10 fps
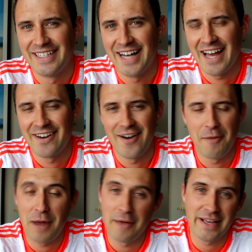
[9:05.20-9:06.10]
I don't know.
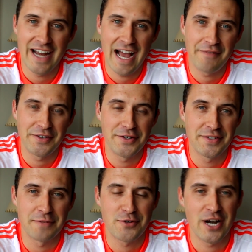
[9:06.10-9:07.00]
I'm probably gonna have to
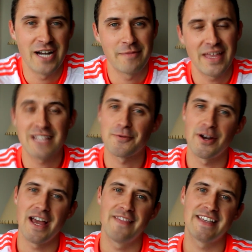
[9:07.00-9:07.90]
do some trading, but that's
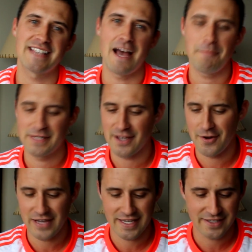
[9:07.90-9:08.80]
where this
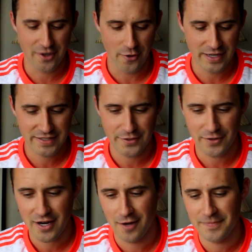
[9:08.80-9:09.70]
episode is going
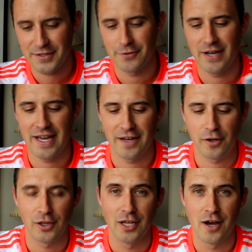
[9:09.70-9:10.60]
to come to a
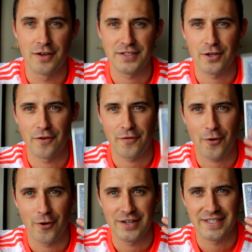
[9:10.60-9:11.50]
close. So of
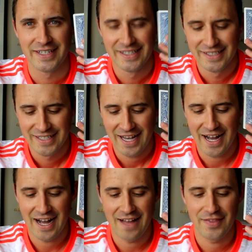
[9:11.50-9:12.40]
course,
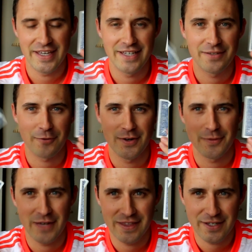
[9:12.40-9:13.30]
we had
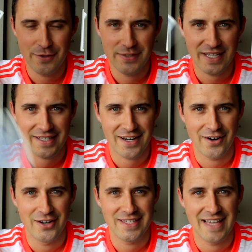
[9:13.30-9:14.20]
the 2 sets of
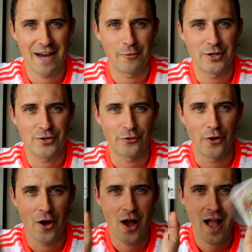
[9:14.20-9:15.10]
cards that were
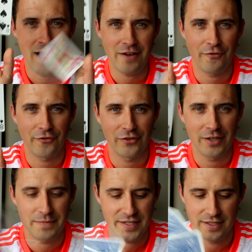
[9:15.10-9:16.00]
drawn,
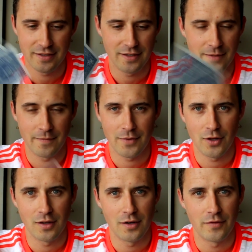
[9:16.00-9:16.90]
flipped, and I'm
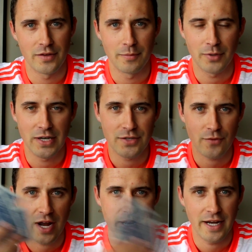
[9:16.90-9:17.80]
all over the
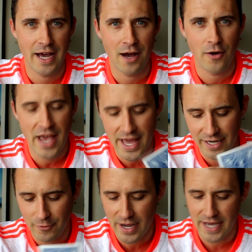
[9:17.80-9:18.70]
place right now.
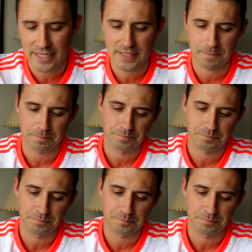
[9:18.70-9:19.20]
Anyways,